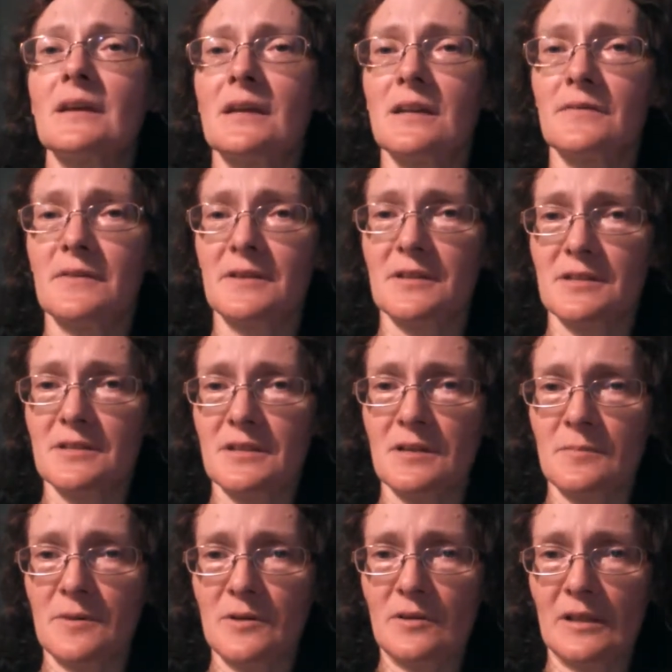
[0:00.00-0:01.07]
and if it doesn't
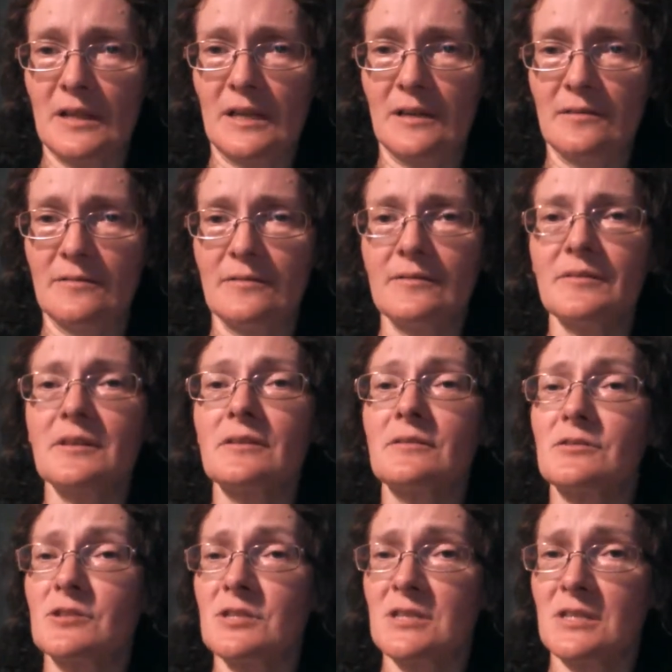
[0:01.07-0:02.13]
come out clean then
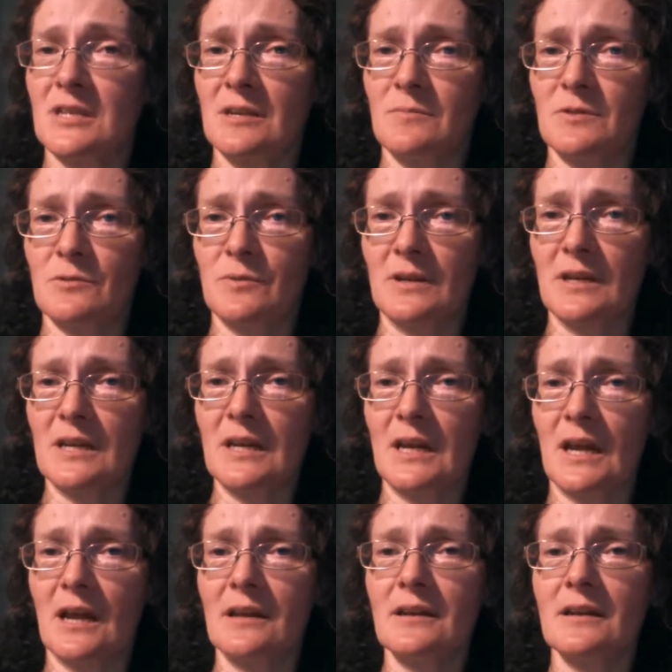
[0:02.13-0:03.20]
you just keep doing it
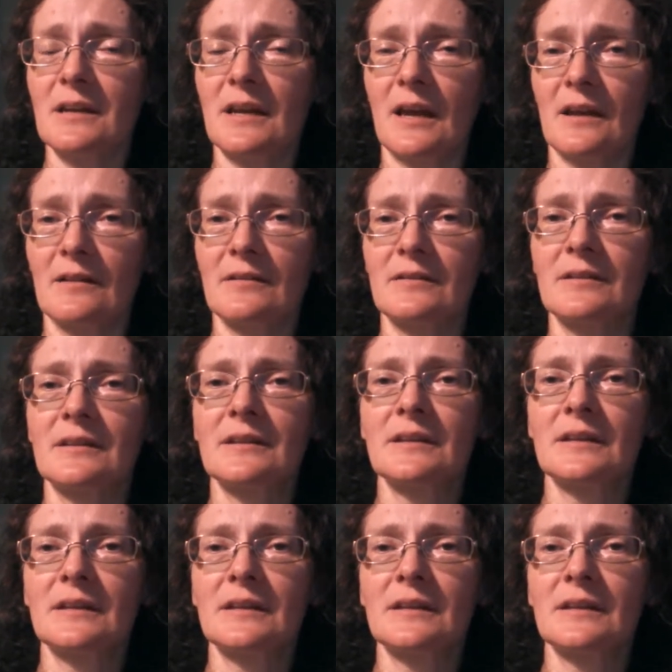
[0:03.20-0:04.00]
again and again